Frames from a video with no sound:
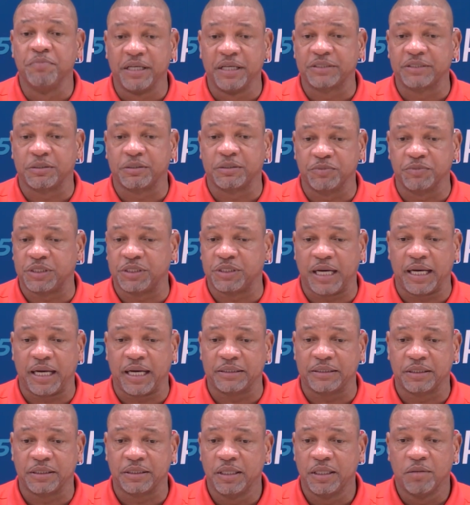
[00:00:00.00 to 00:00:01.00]
We missed some
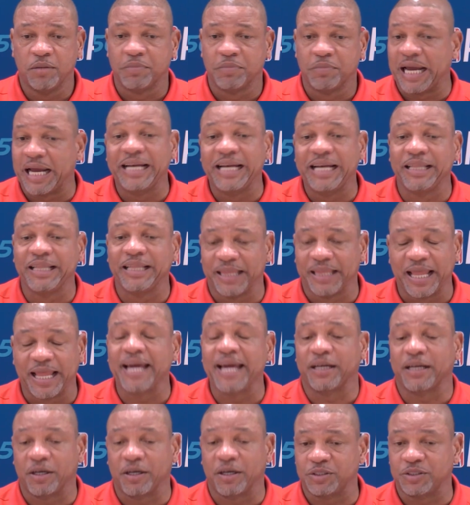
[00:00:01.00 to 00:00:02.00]
shots, but I
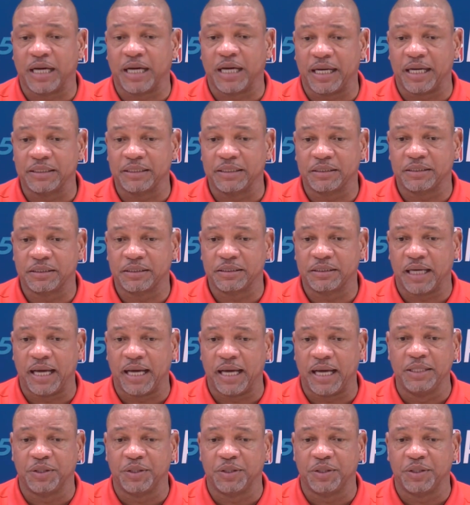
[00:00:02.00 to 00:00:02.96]
didn't like our shots.